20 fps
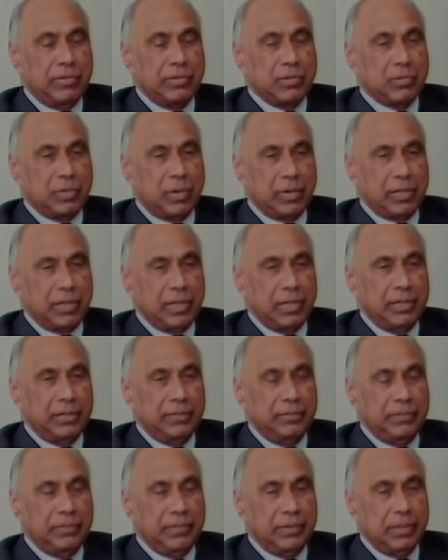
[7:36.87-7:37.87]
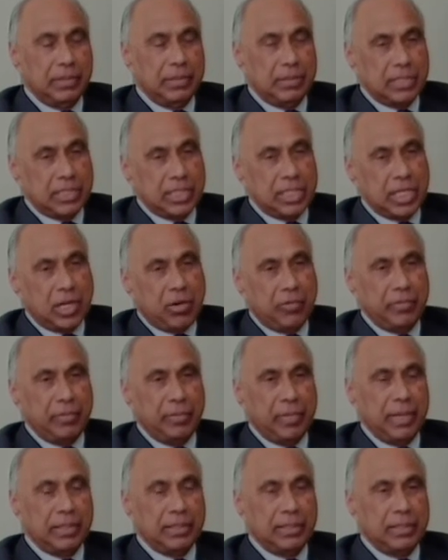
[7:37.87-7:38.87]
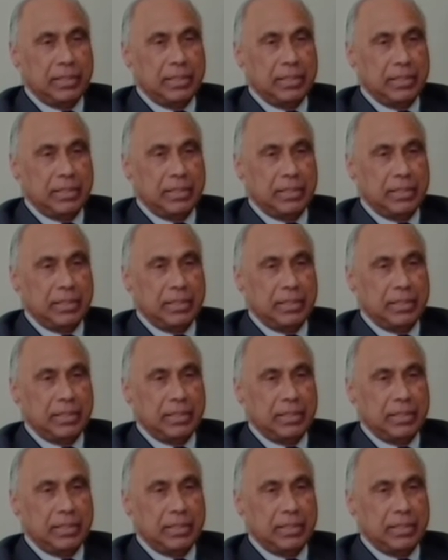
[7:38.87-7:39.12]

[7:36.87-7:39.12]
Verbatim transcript: I was working. This is how we met.